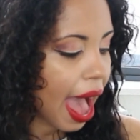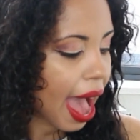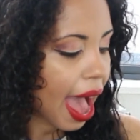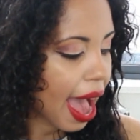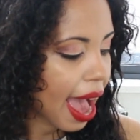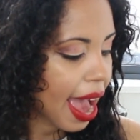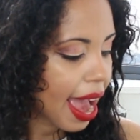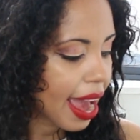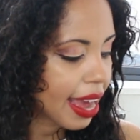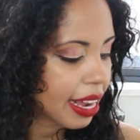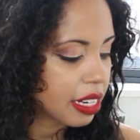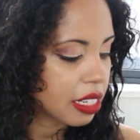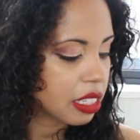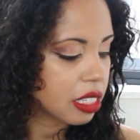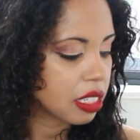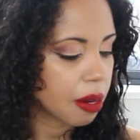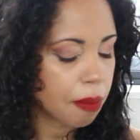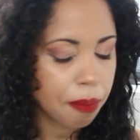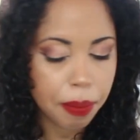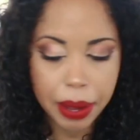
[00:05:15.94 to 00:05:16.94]

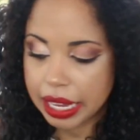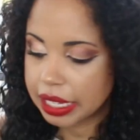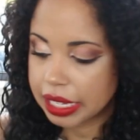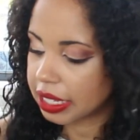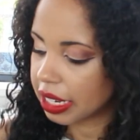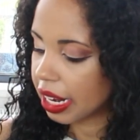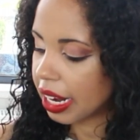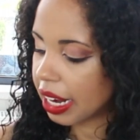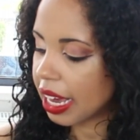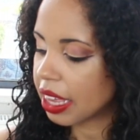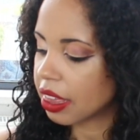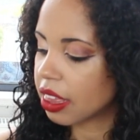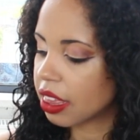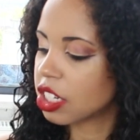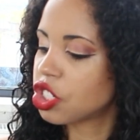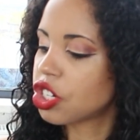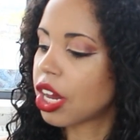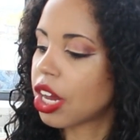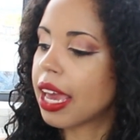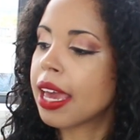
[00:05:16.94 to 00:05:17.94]
and basically
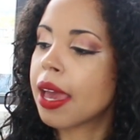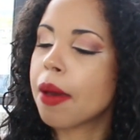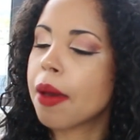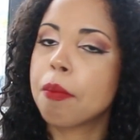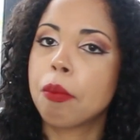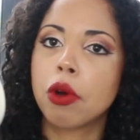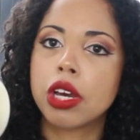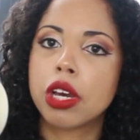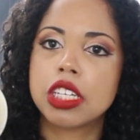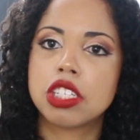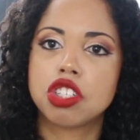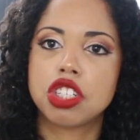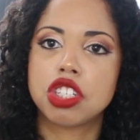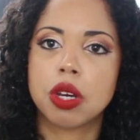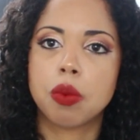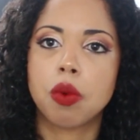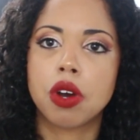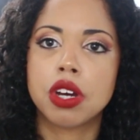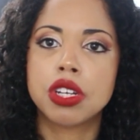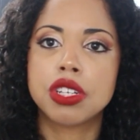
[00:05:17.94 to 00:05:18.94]
the Shea
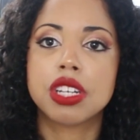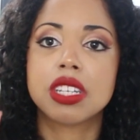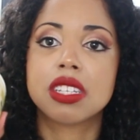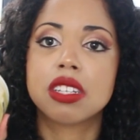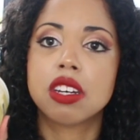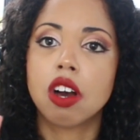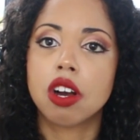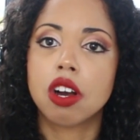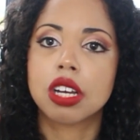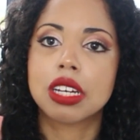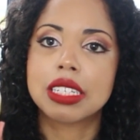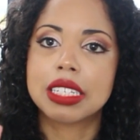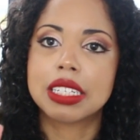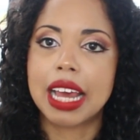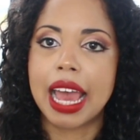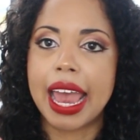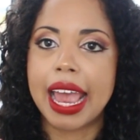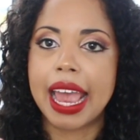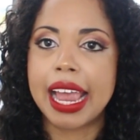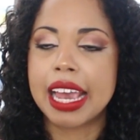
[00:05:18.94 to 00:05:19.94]
Moisture one does not
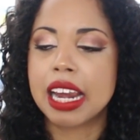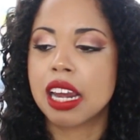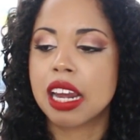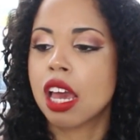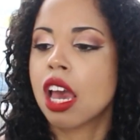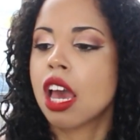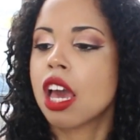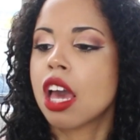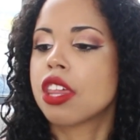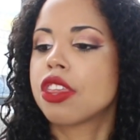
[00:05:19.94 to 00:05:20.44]
contain